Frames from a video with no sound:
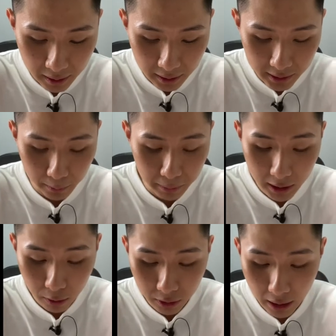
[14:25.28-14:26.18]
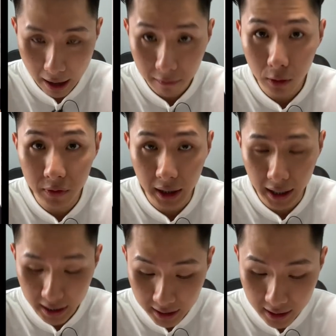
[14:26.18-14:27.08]
So P equal to F over
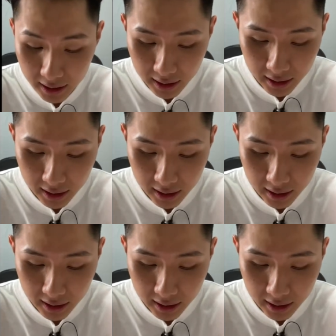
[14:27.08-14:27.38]
AE.